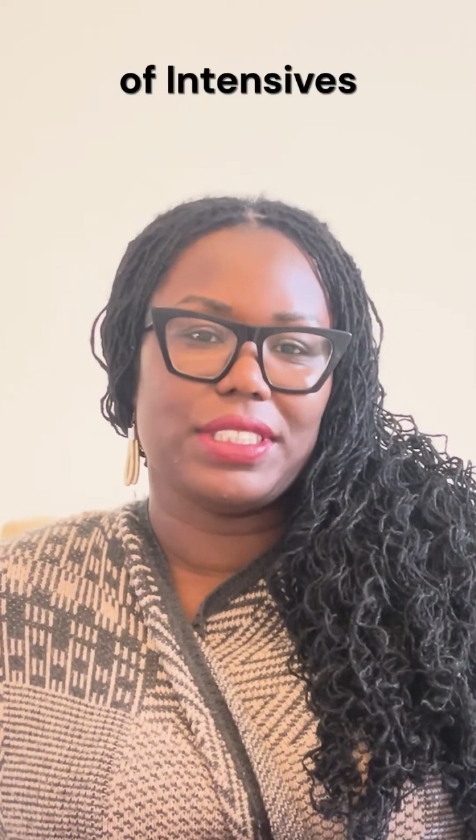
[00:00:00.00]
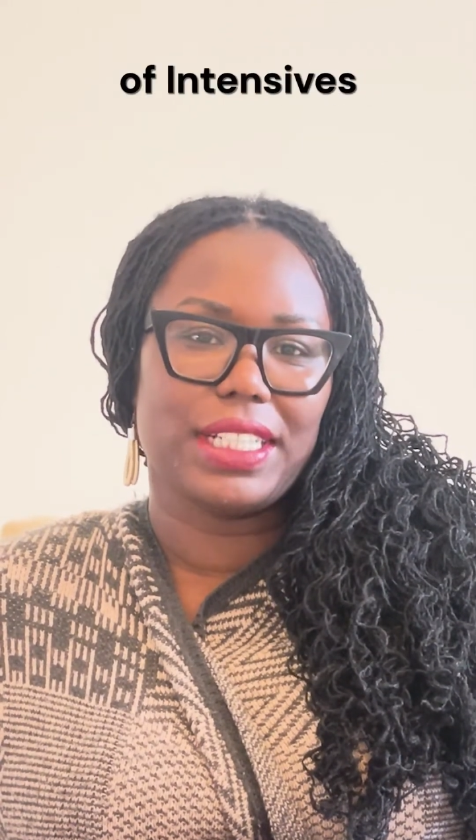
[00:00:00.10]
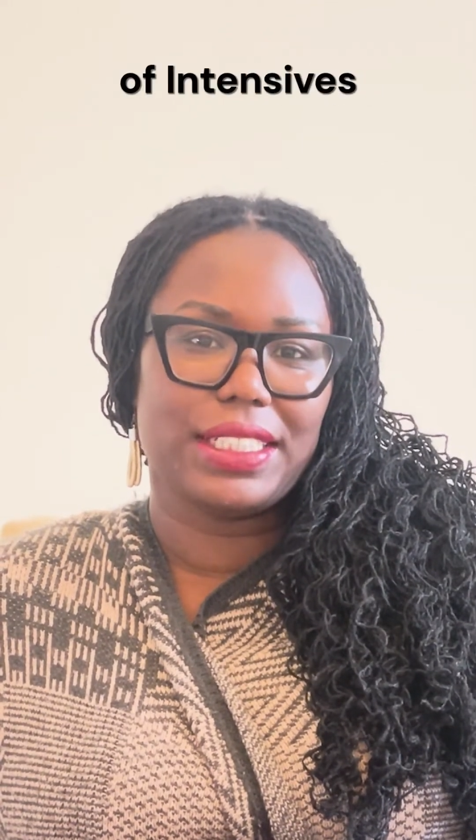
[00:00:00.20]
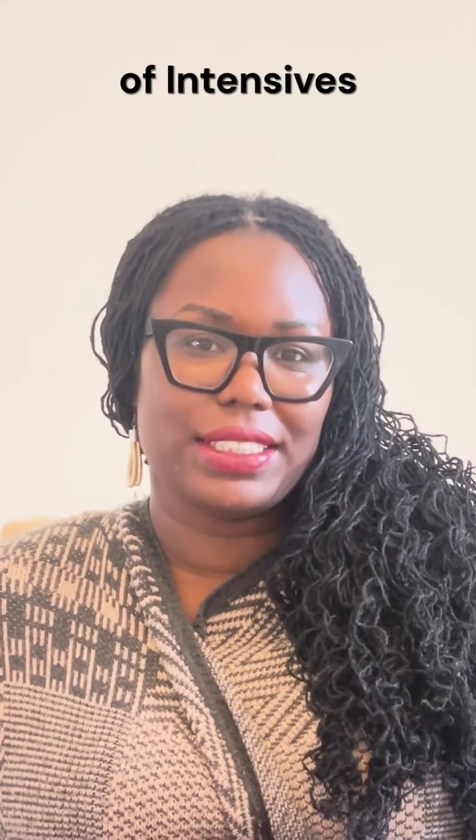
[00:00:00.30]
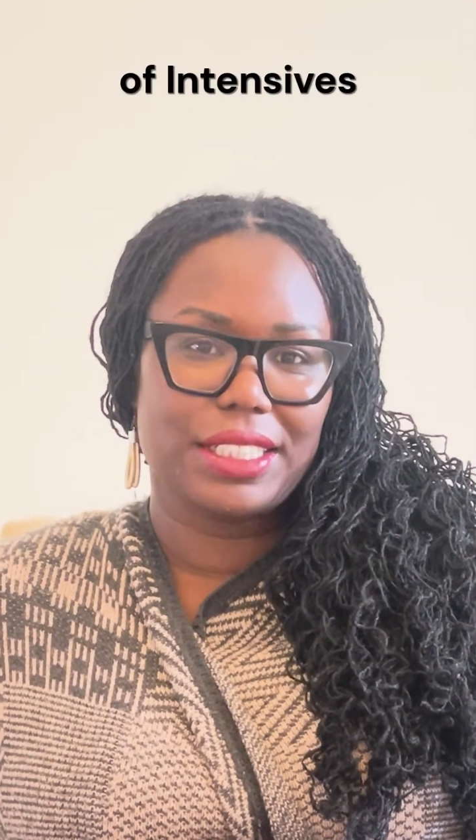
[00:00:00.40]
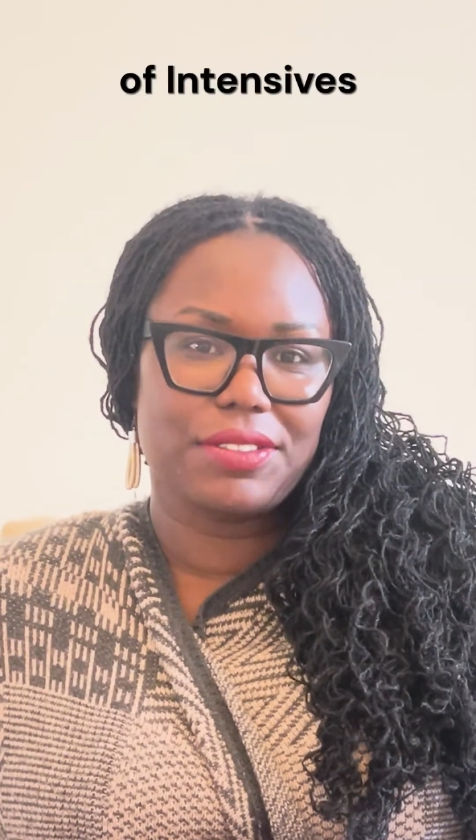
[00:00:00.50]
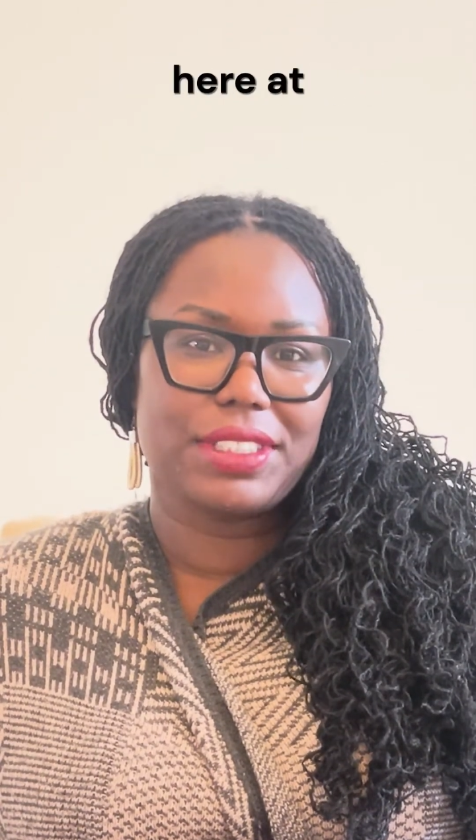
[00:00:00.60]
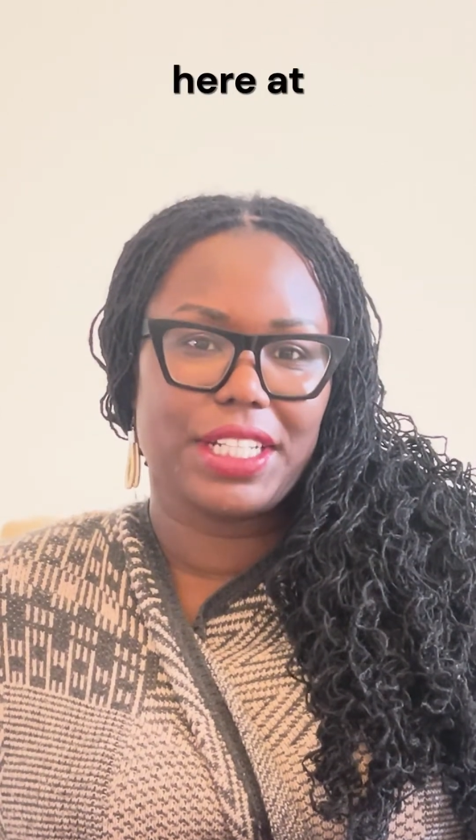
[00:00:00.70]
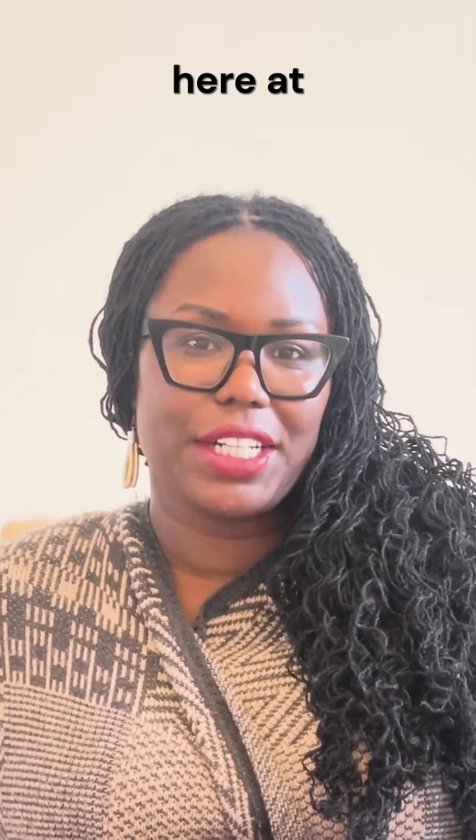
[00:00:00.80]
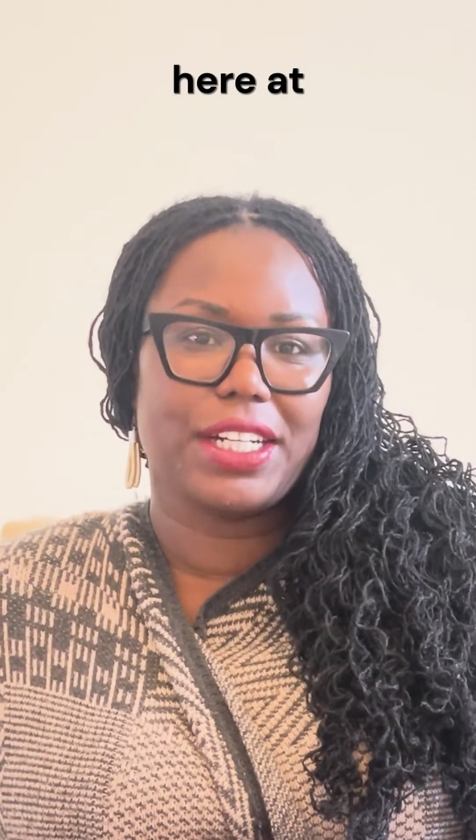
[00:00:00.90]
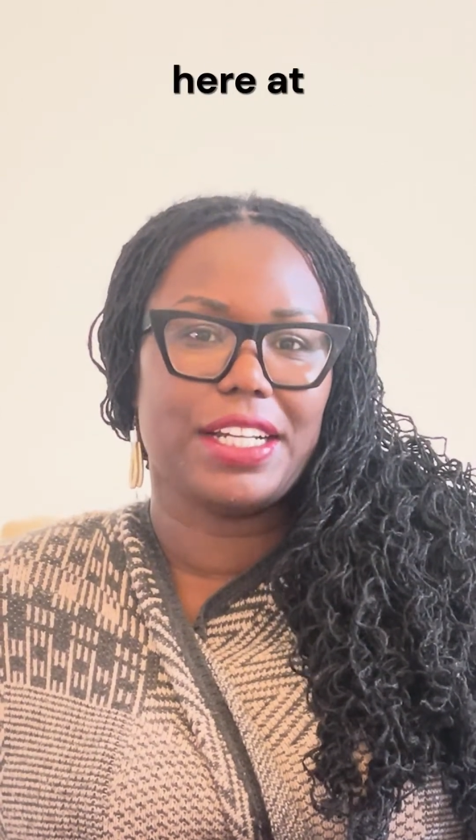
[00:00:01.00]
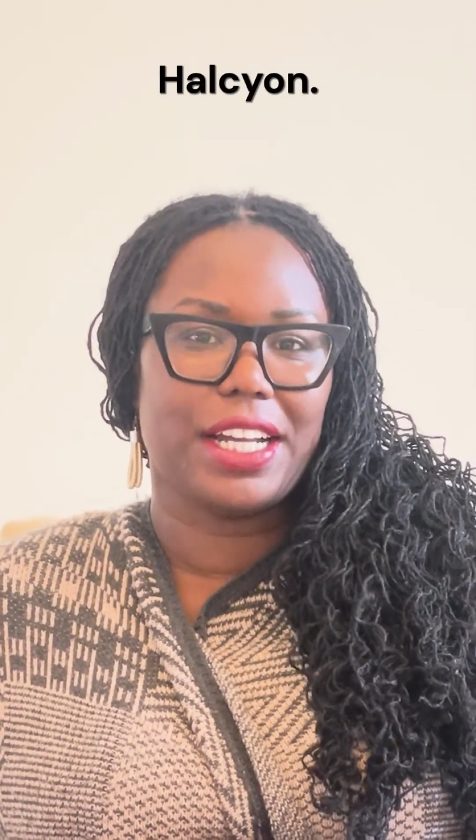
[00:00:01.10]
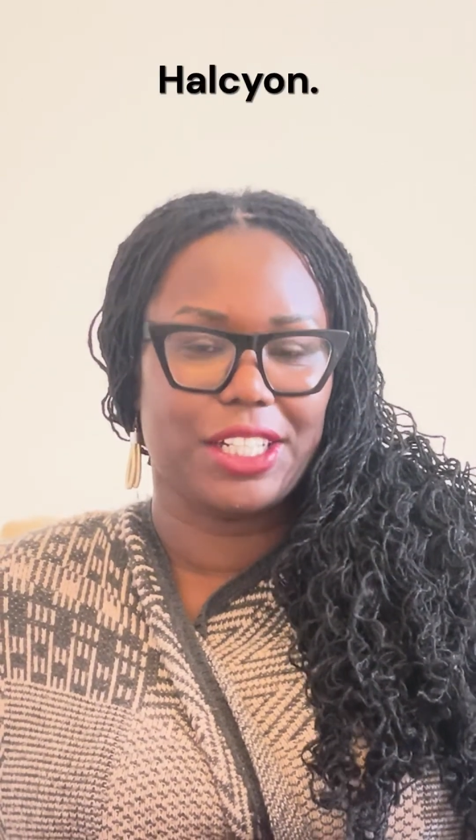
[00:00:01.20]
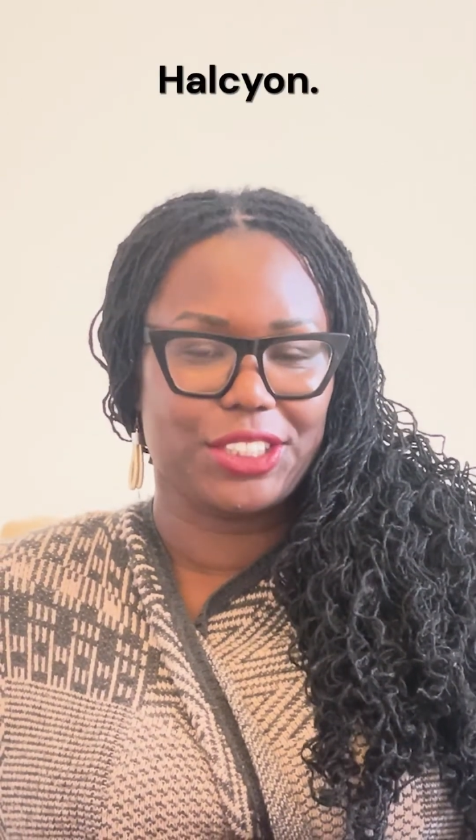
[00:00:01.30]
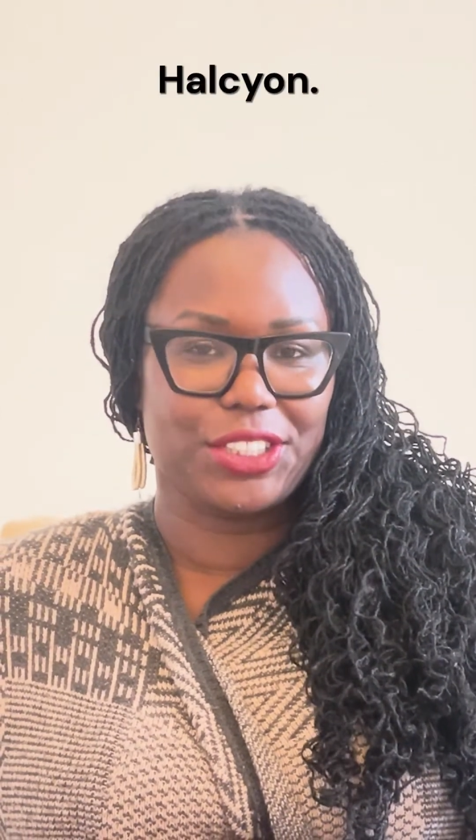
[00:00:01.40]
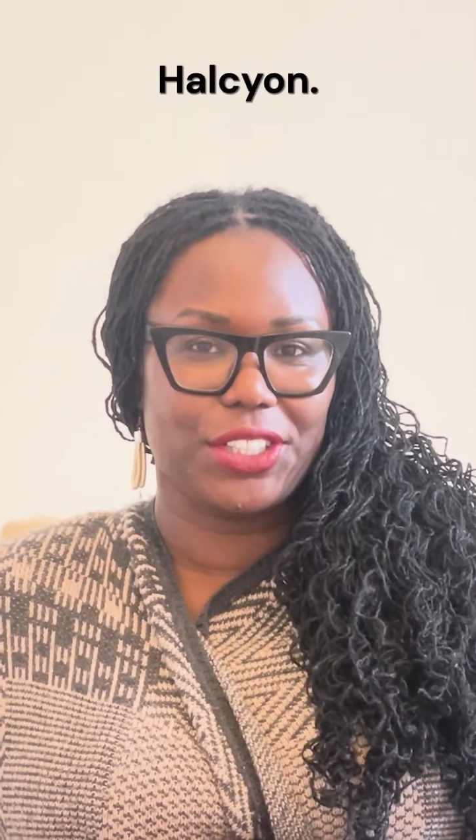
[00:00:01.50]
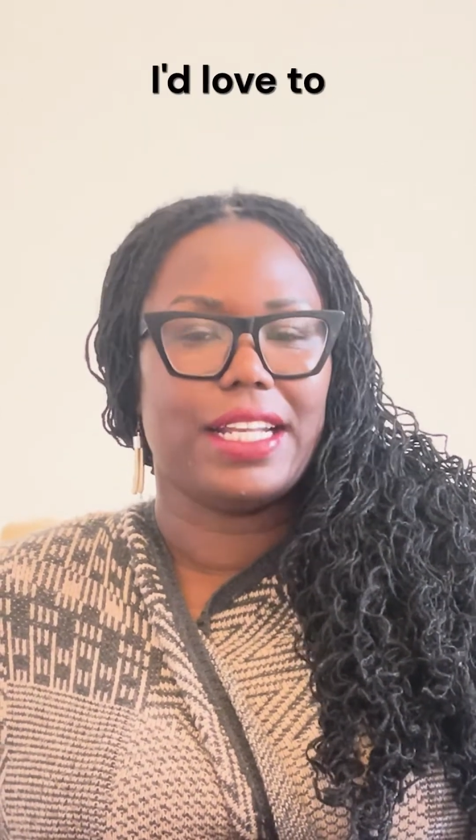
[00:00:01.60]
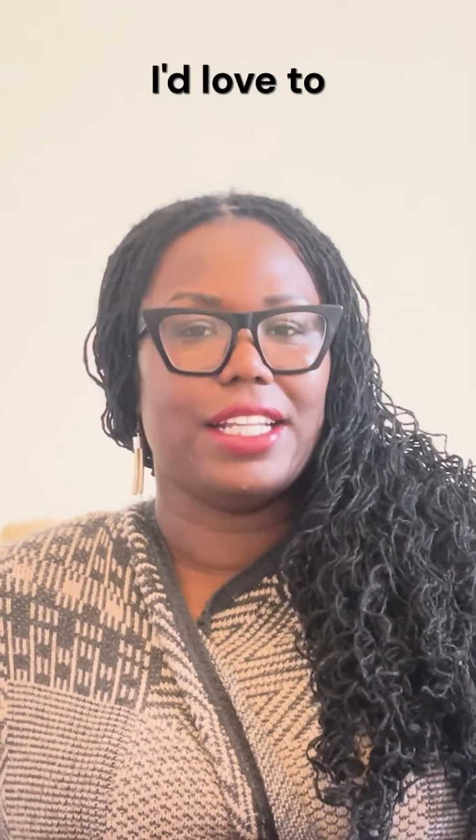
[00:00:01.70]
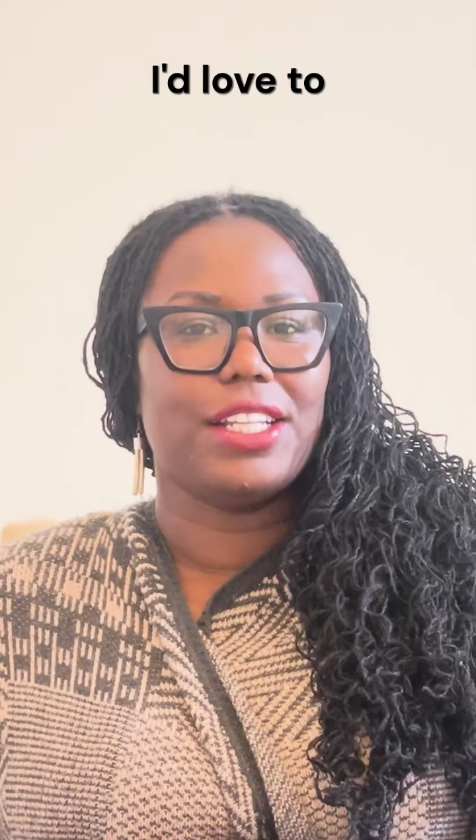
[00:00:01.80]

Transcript: Intensives here at Halcyon.